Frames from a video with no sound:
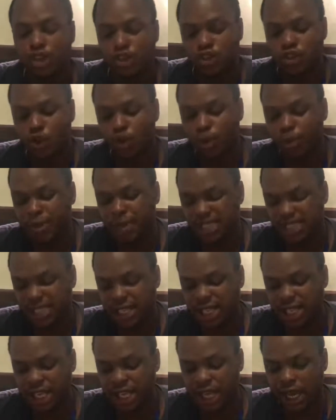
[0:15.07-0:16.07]
So
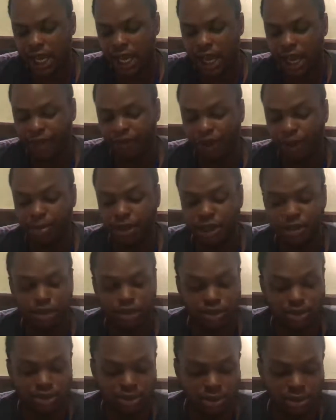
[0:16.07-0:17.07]
basically, I've not been
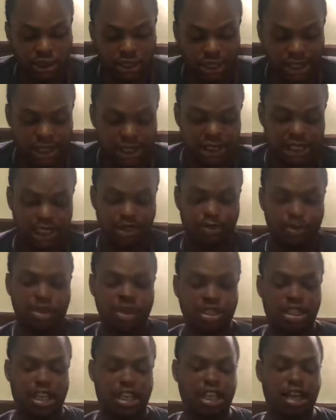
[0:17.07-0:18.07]
able to do this
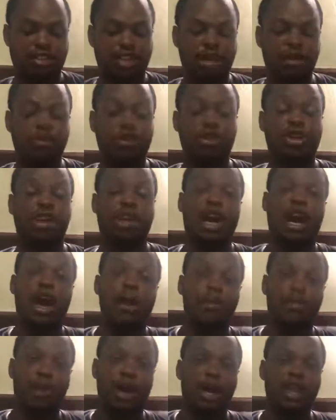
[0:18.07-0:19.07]
because it has actually been on a
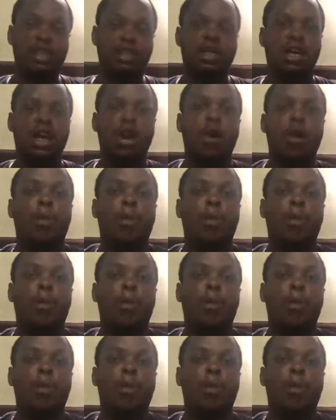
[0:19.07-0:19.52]
high price,